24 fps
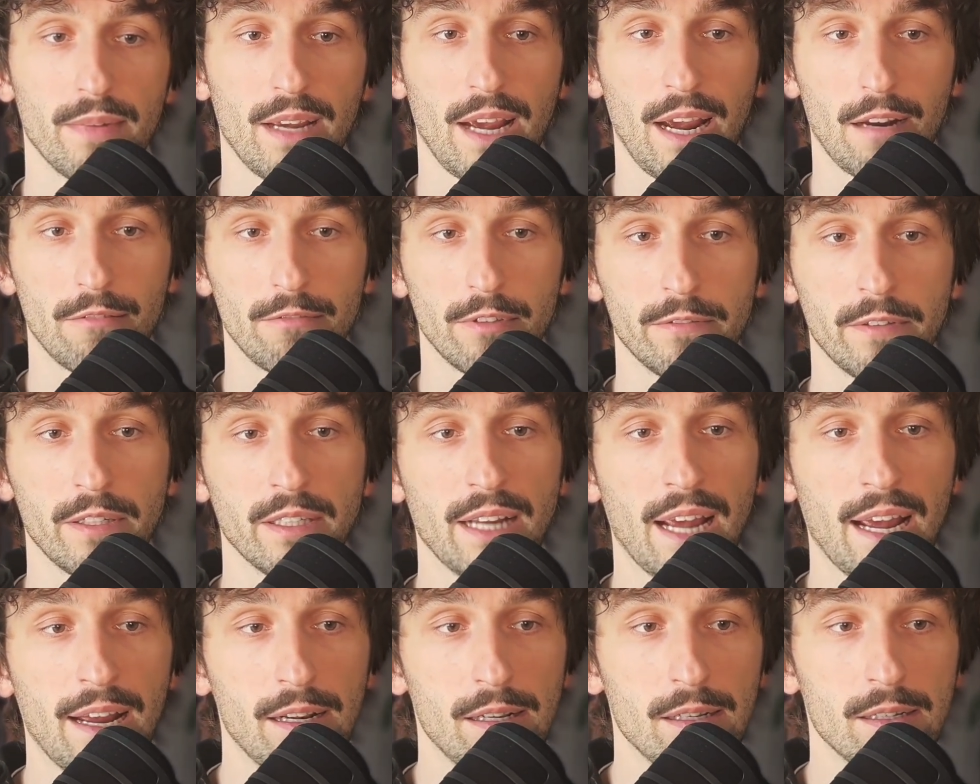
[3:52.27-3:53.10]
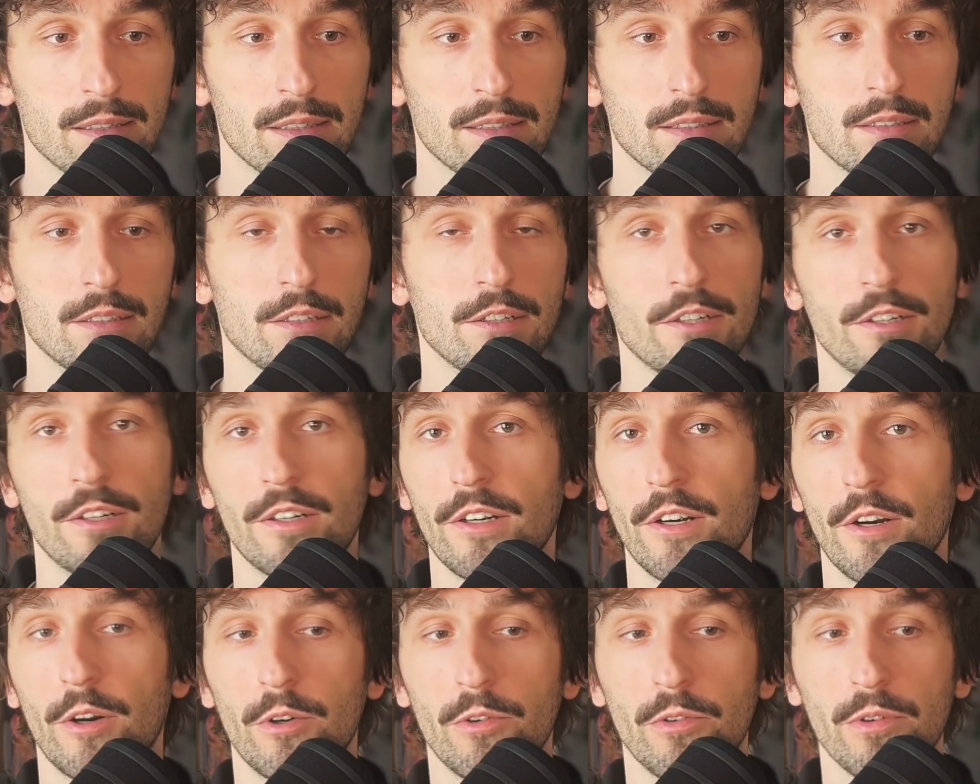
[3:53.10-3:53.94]
Everything else,
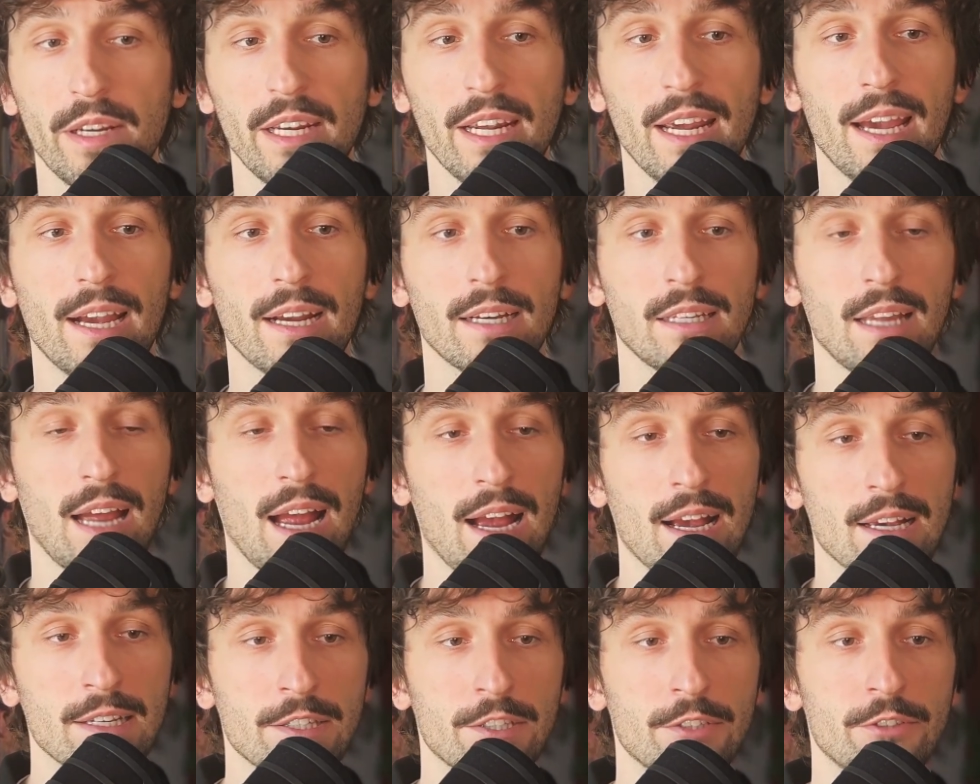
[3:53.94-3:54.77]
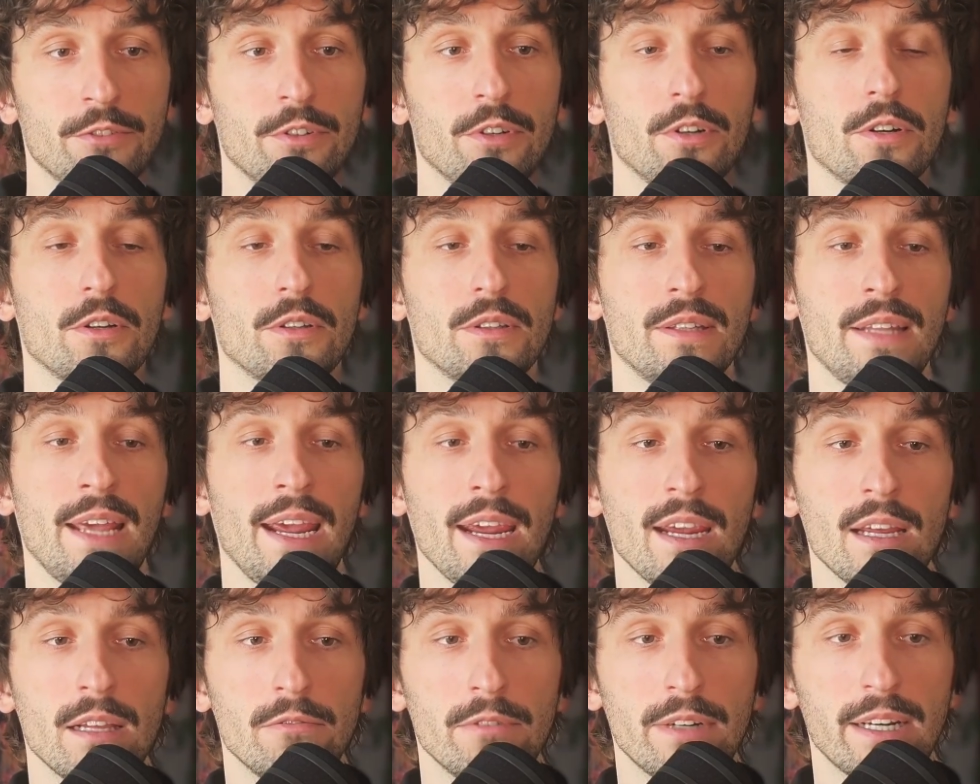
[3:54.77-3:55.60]
React, Astro,
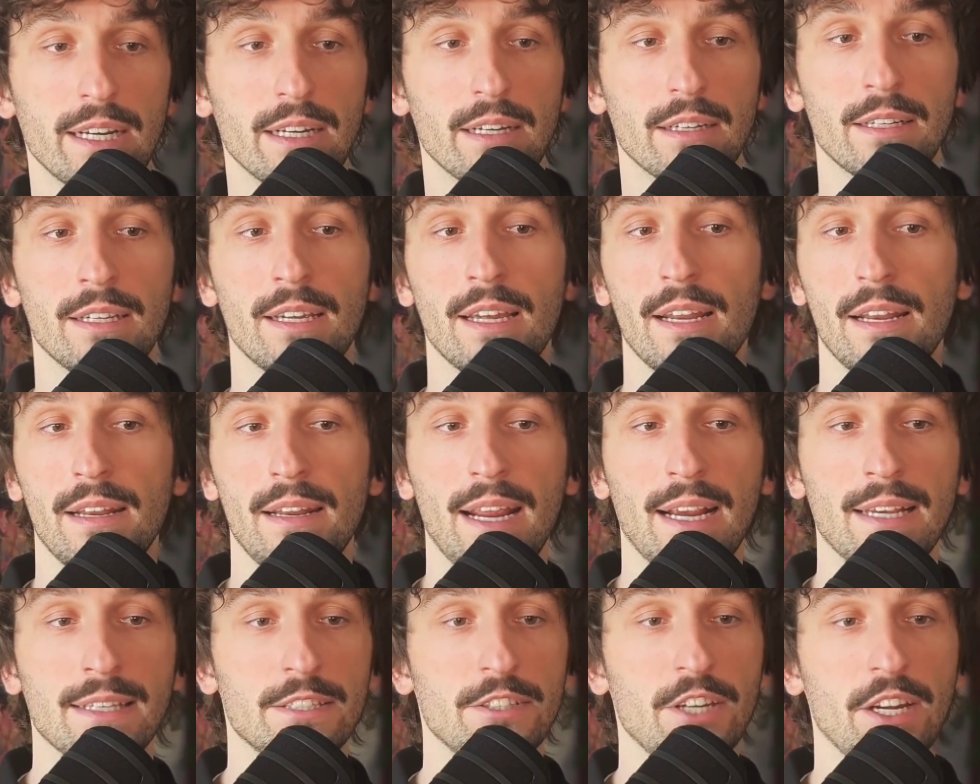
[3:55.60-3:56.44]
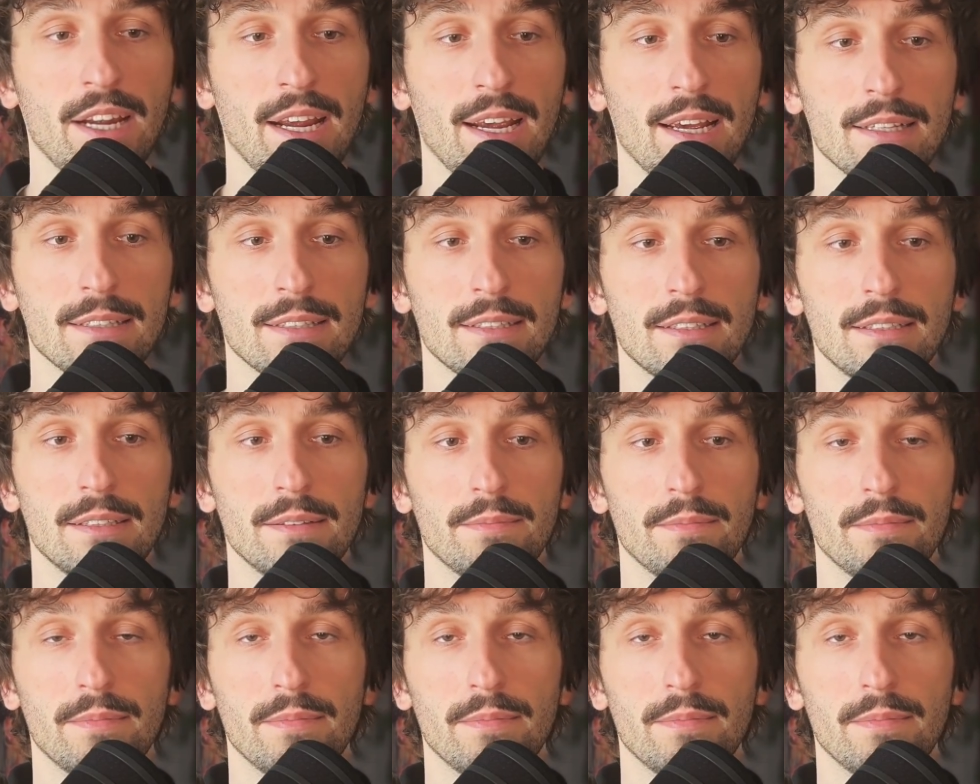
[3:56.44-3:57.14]
Tailwind, Next.js,